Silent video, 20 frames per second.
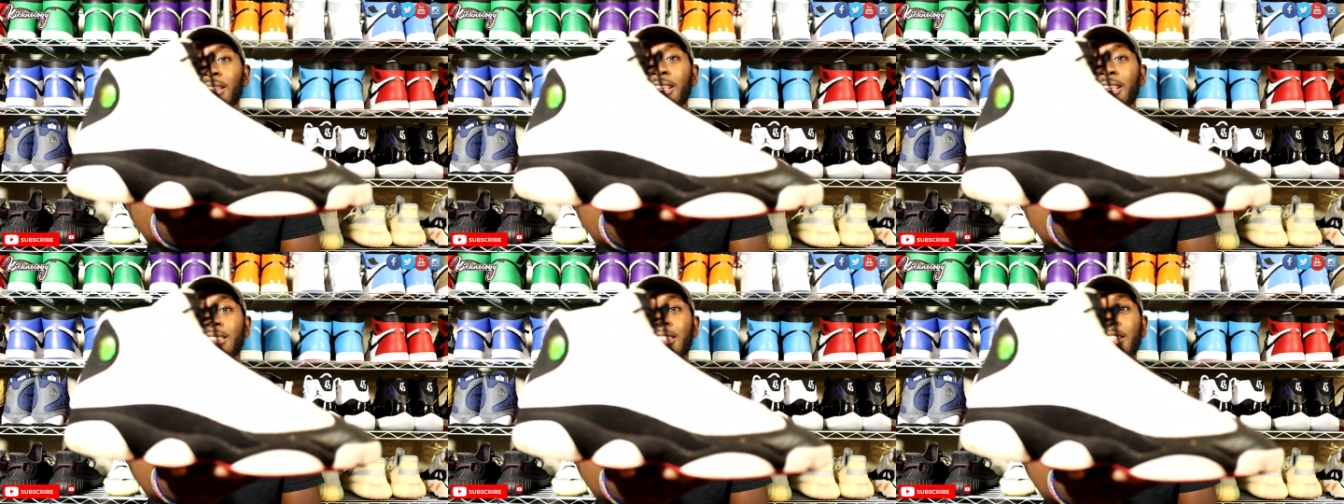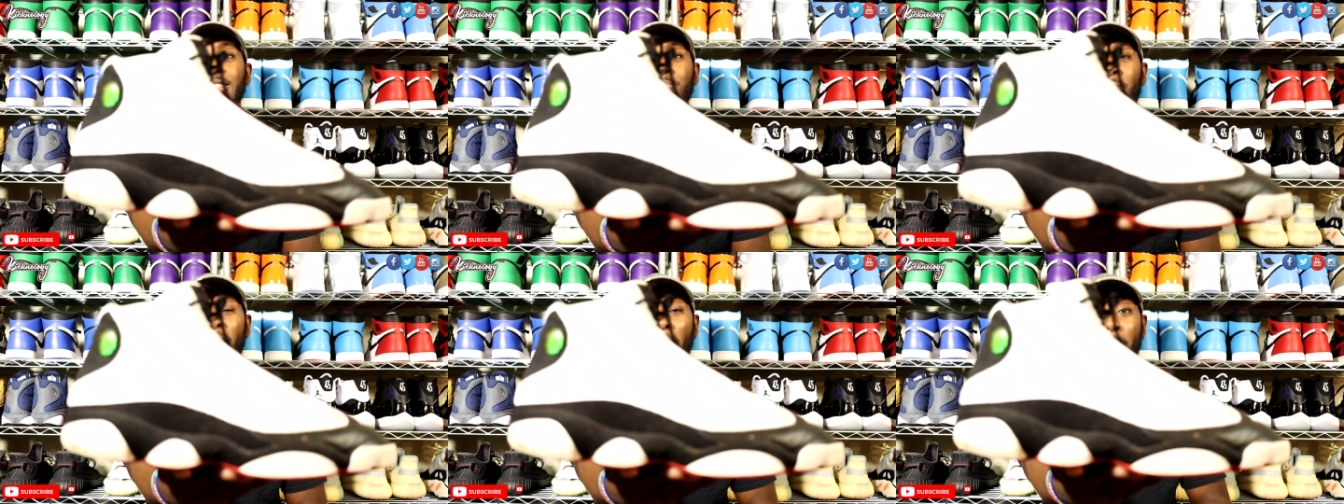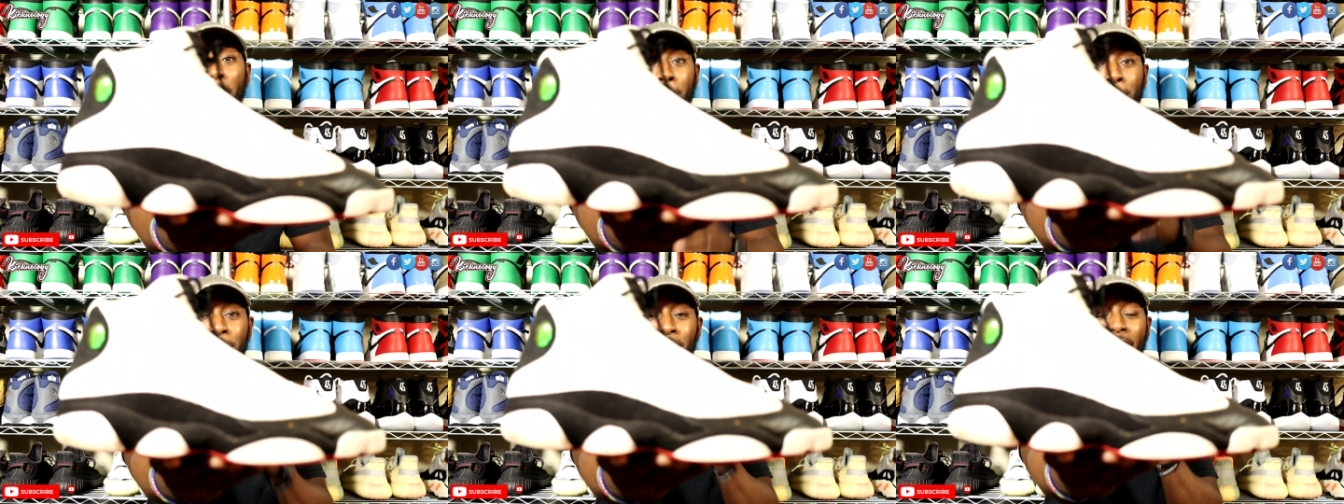This is
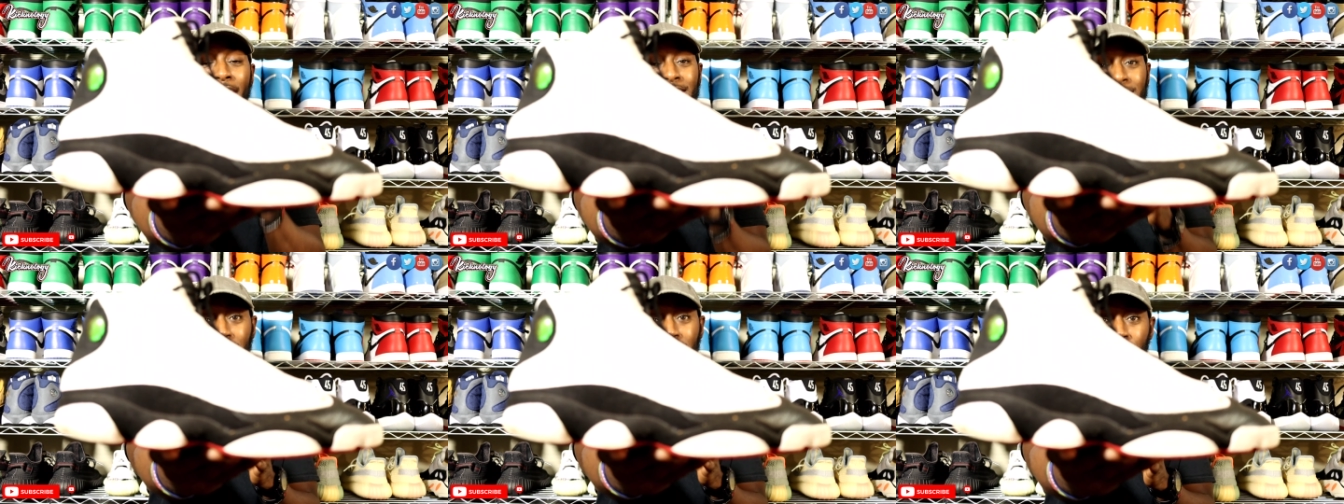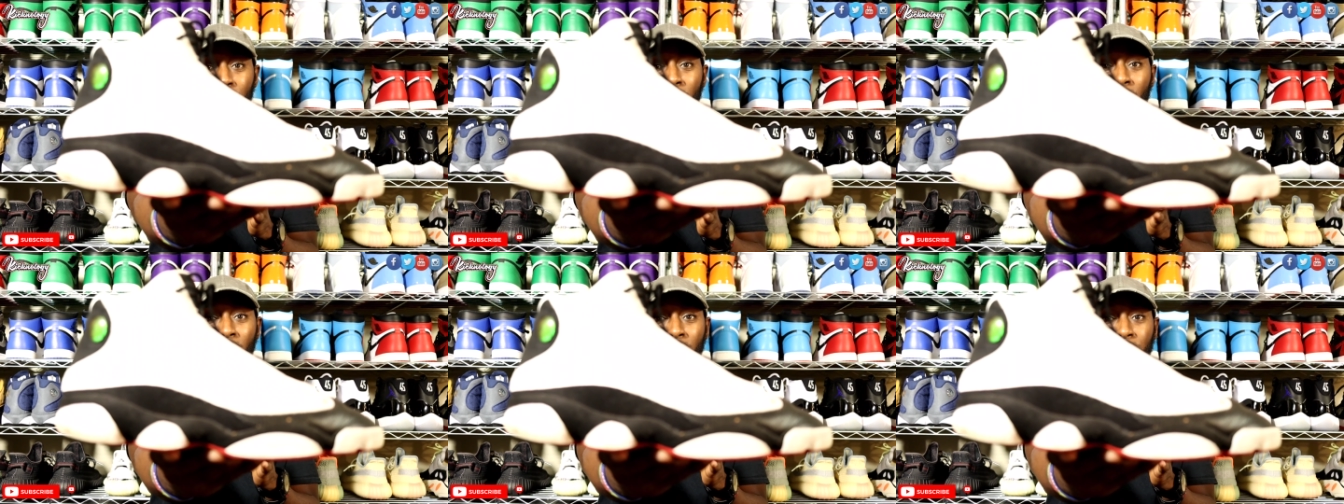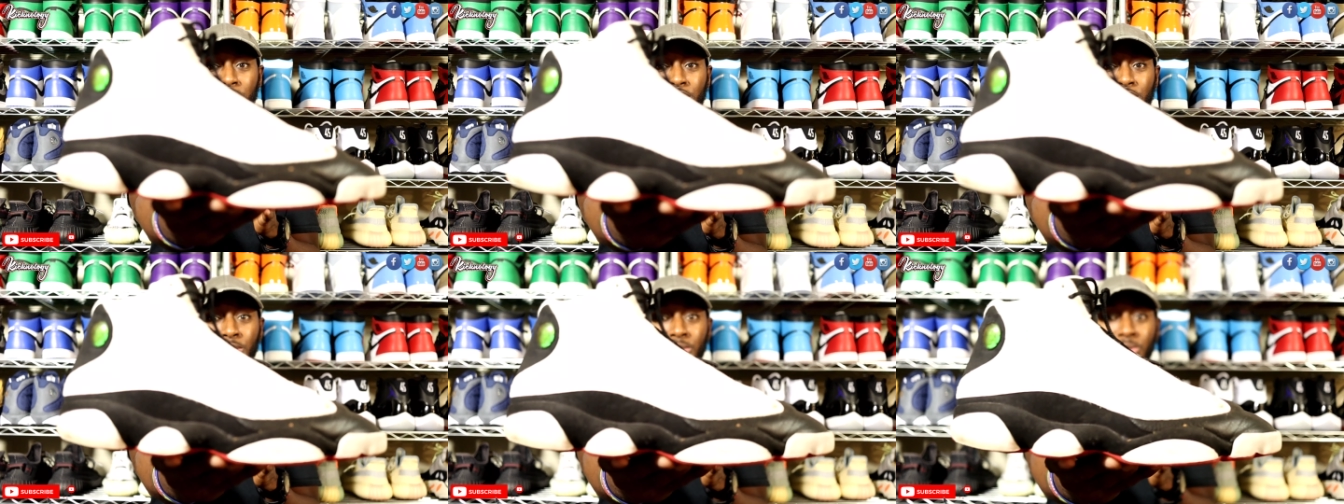my
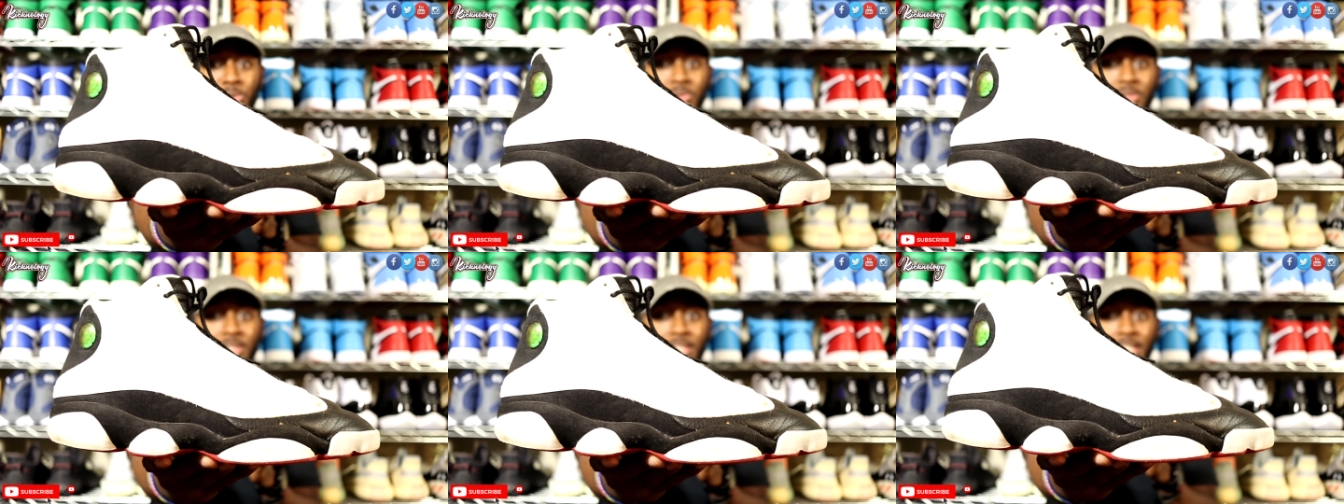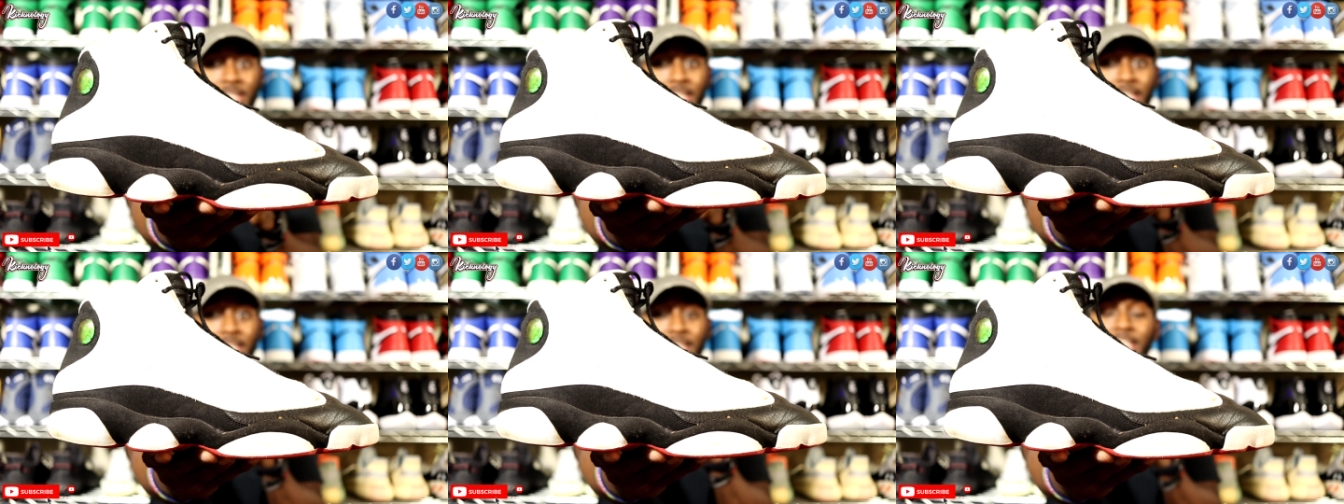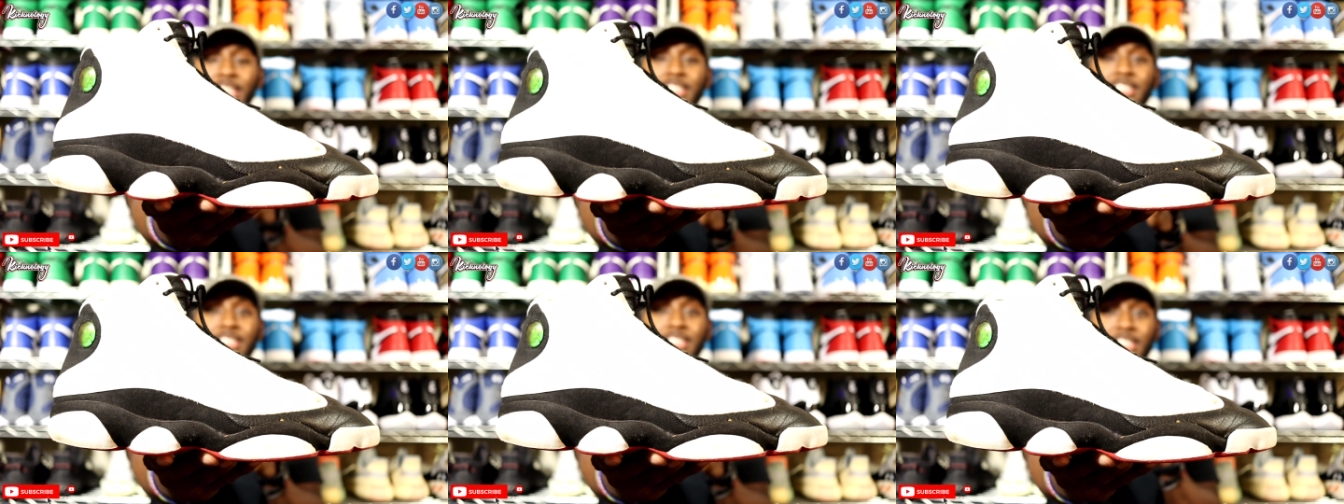basketball shoe.
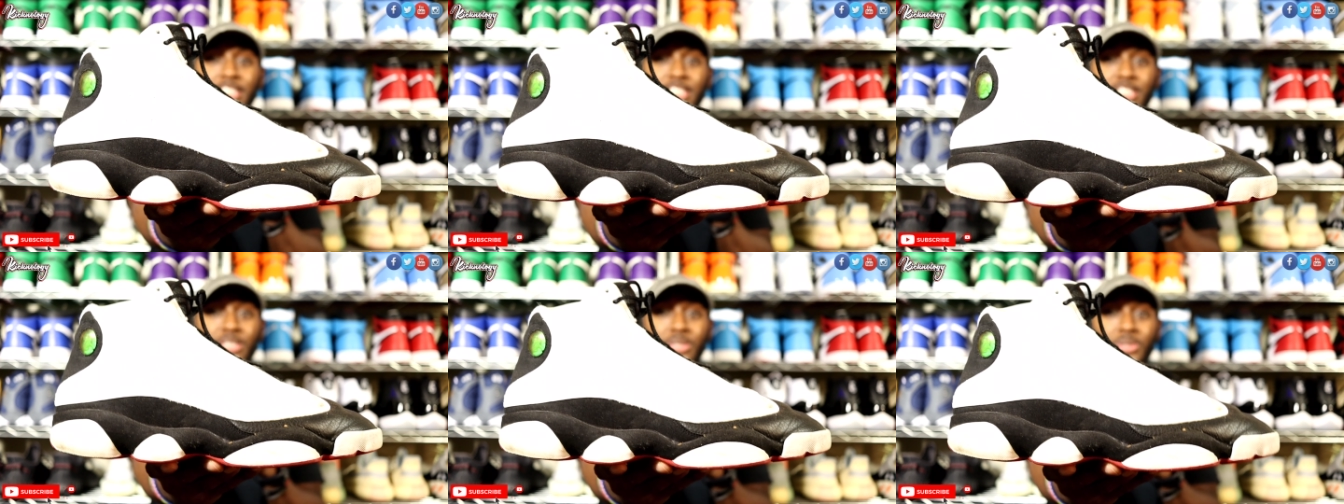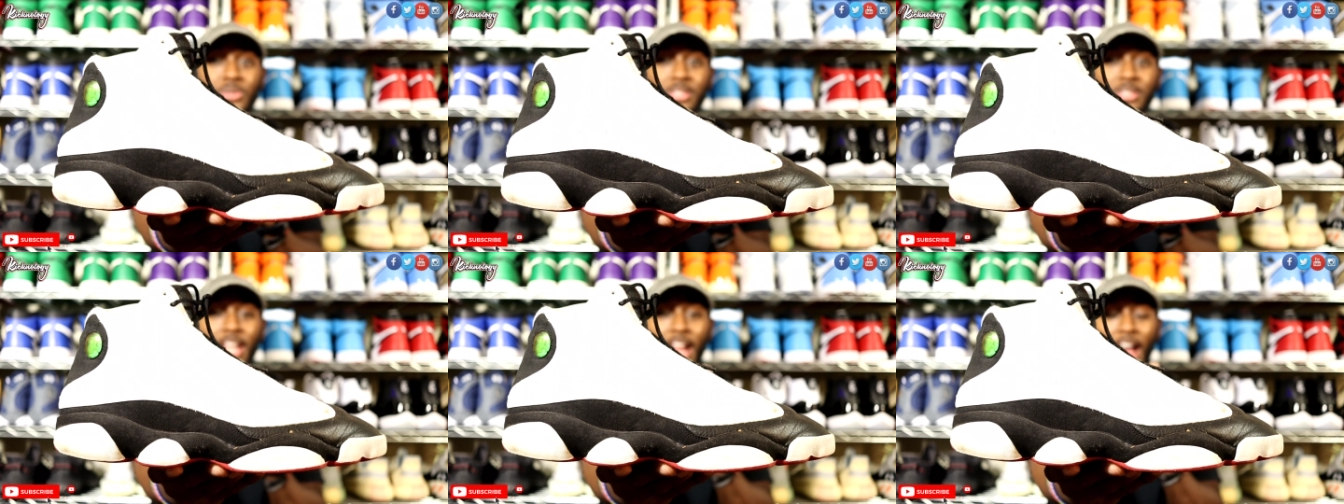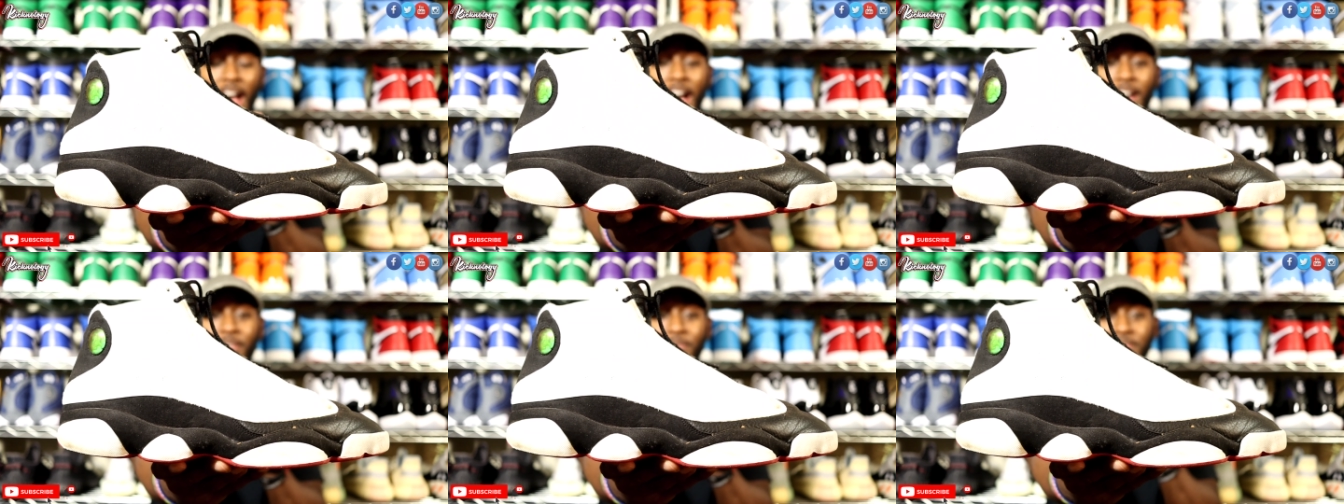This is a shoe
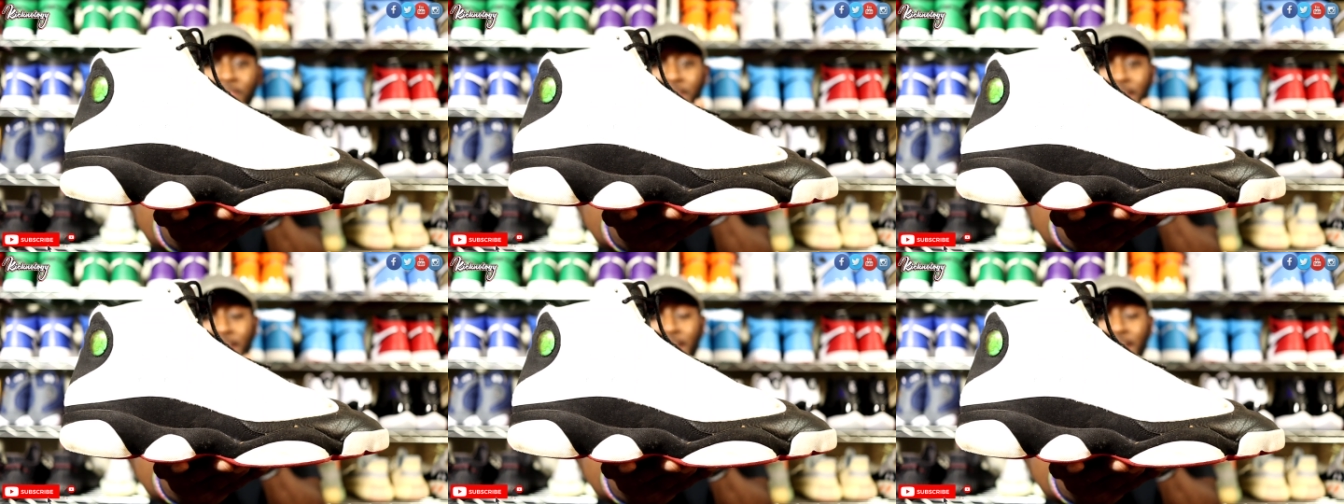that I've